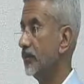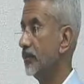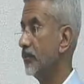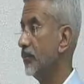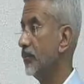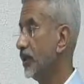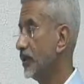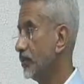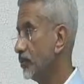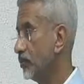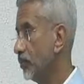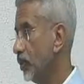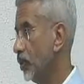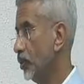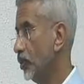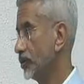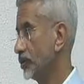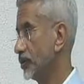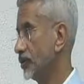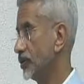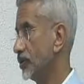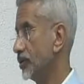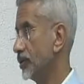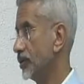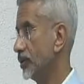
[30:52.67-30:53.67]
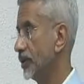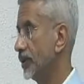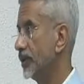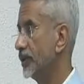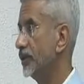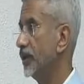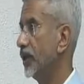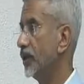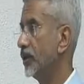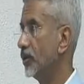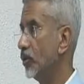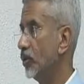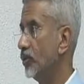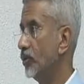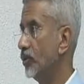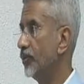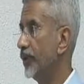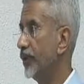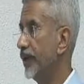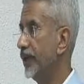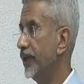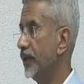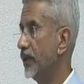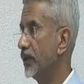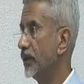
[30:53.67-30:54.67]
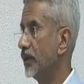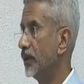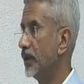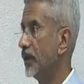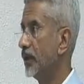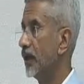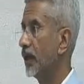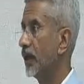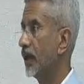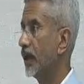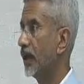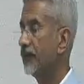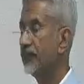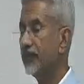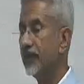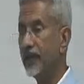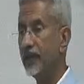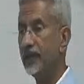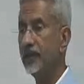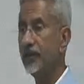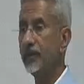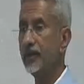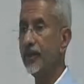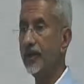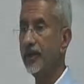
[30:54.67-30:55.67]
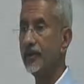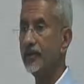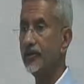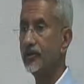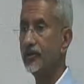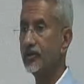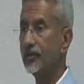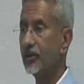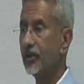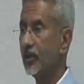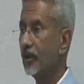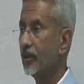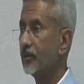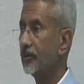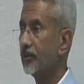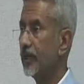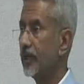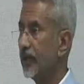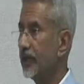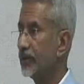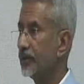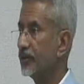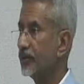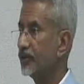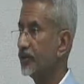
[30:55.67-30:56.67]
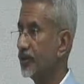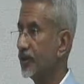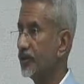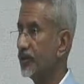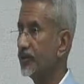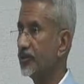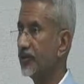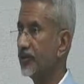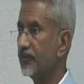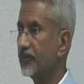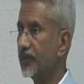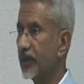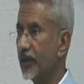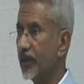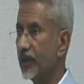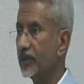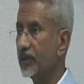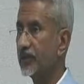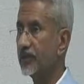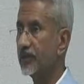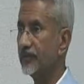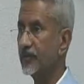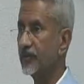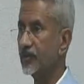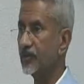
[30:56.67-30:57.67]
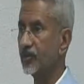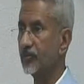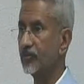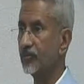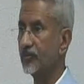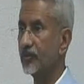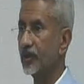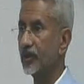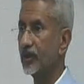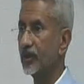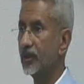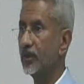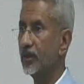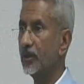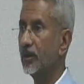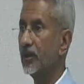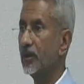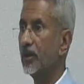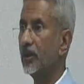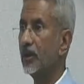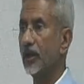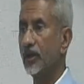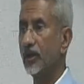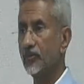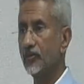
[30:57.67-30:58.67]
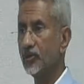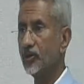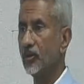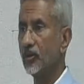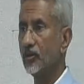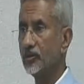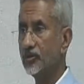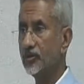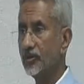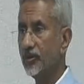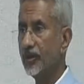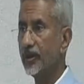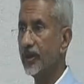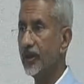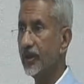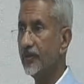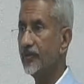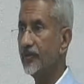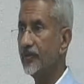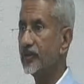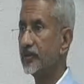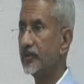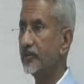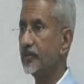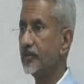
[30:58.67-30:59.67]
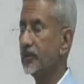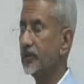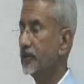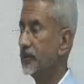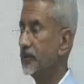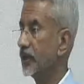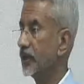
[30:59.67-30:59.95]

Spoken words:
But both, in their own way, have encouraged a greater sense of collectivism. It was also inevitable